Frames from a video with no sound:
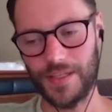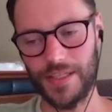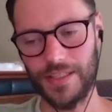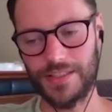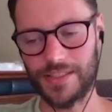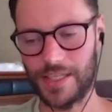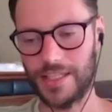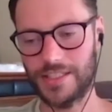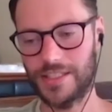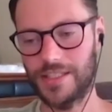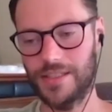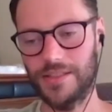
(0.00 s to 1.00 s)
I decided
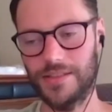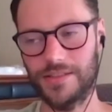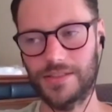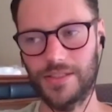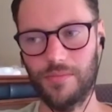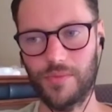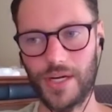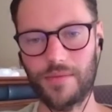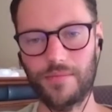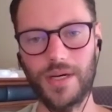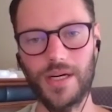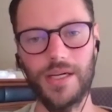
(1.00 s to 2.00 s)
to break
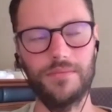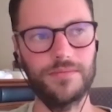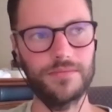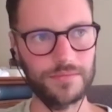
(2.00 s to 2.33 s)
my